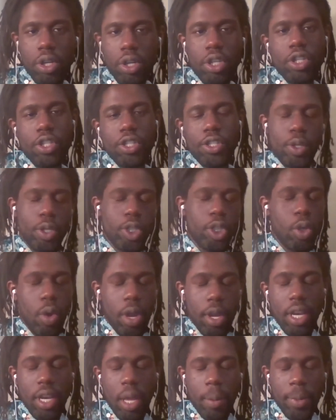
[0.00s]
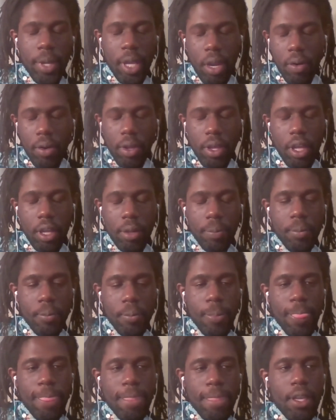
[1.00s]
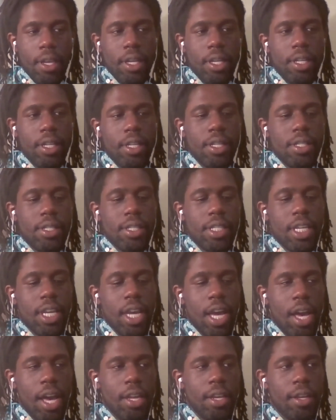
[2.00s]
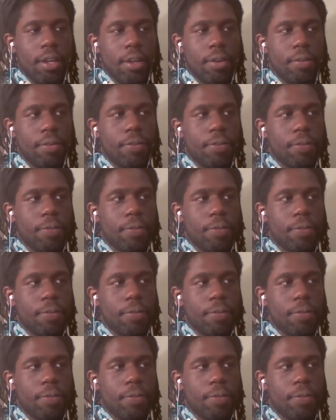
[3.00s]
socioeconomic area, to kind of